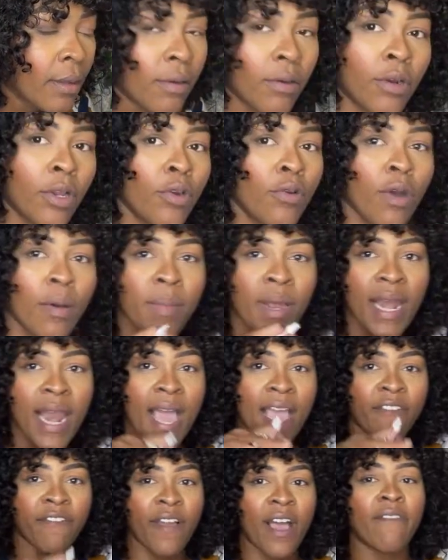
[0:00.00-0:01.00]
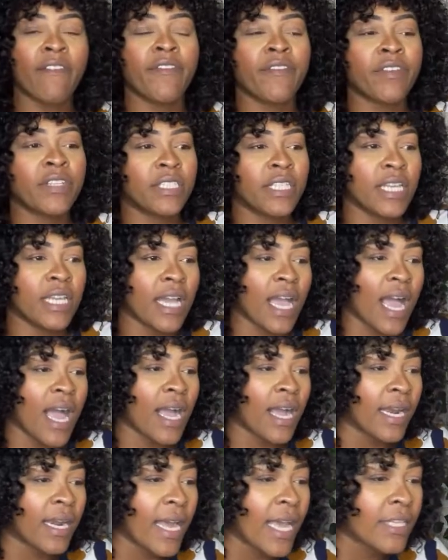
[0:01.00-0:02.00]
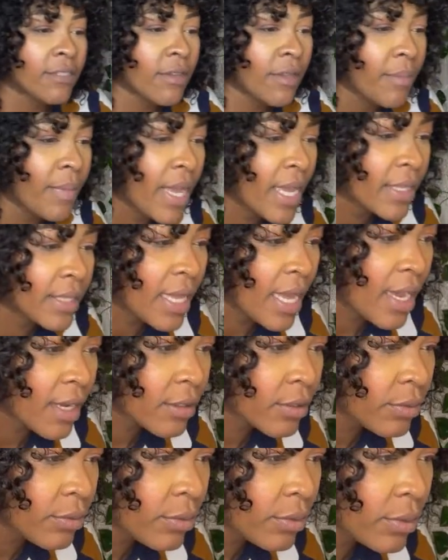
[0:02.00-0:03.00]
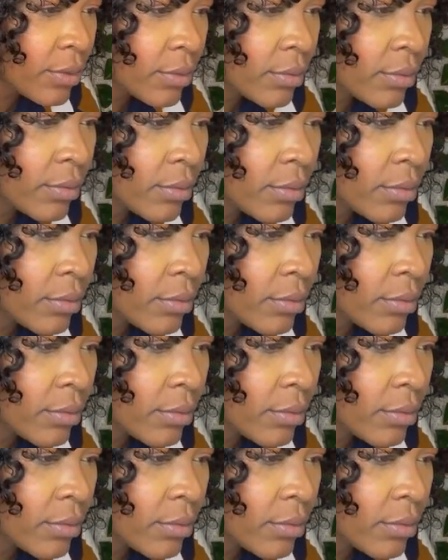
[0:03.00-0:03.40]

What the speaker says: I don't know my life to have everything organized when I talk to you.